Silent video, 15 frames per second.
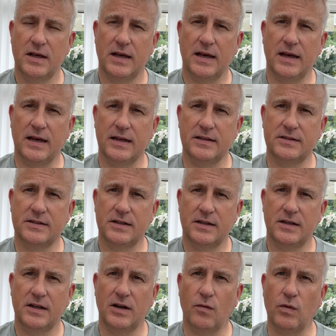And
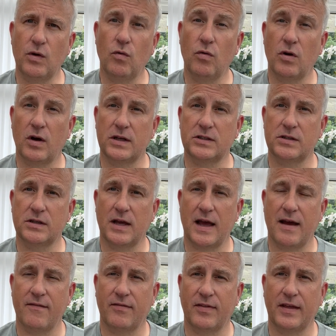we all like to
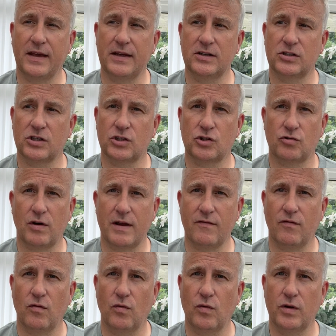have things
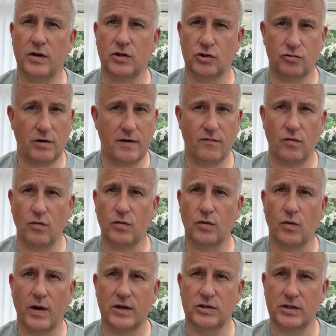straightforward
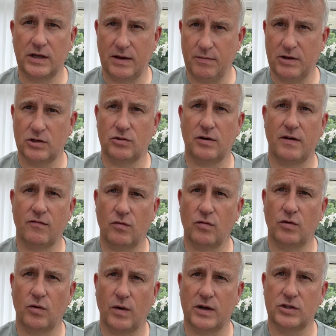question. Give me a
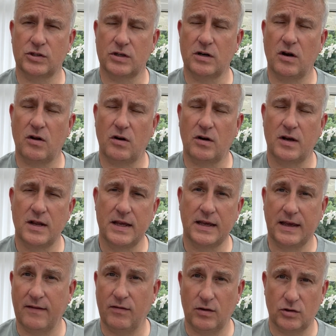straightforward question, I'll
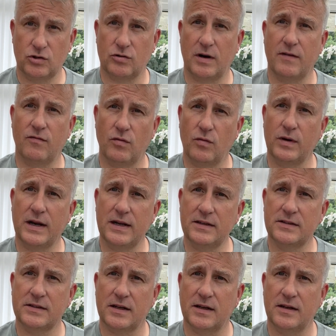give you a straightforward
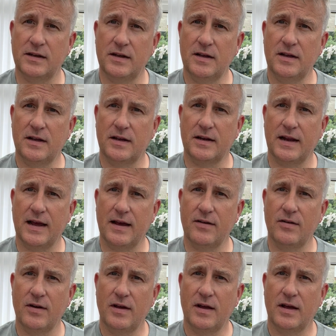answer. Now,
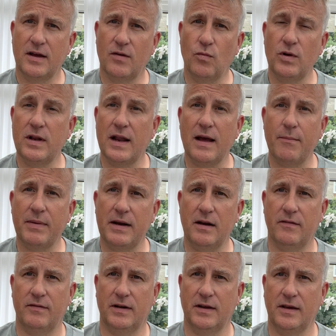wouldn't that be
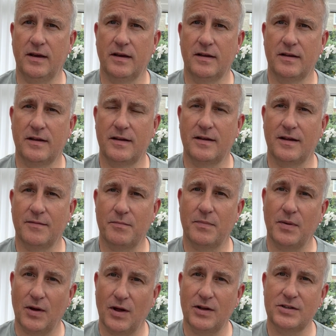lovely?
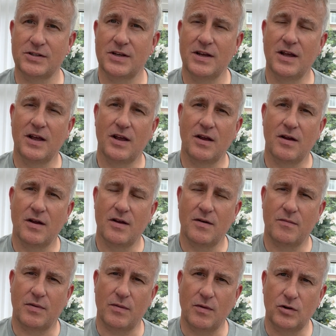But
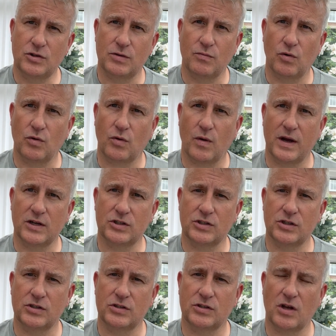promotion board questions